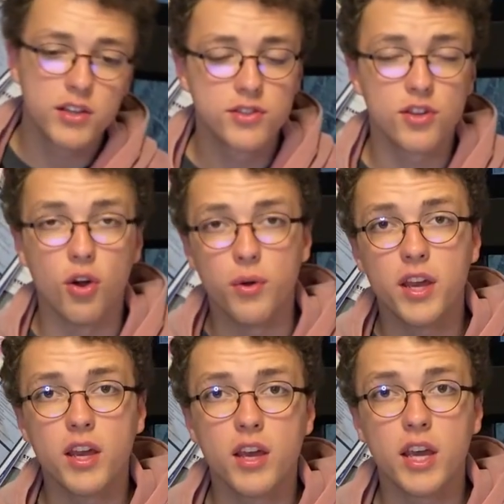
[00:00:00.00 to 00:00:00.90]
So,
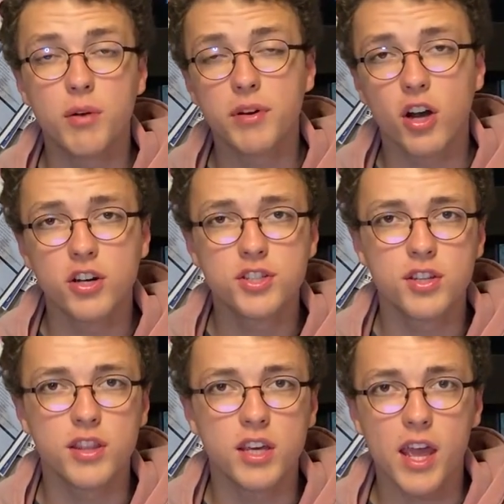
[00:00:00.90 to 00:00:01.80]
in regards
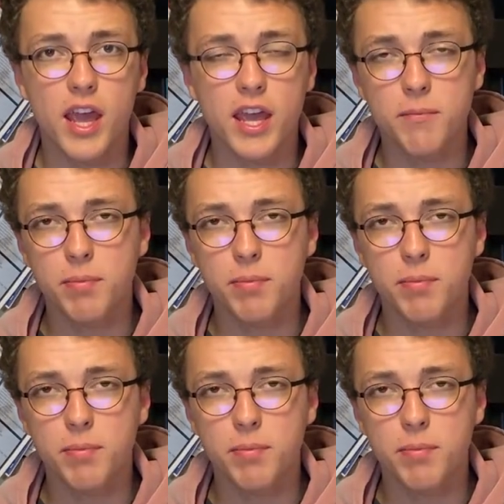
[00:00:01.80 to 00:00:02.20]
to the 8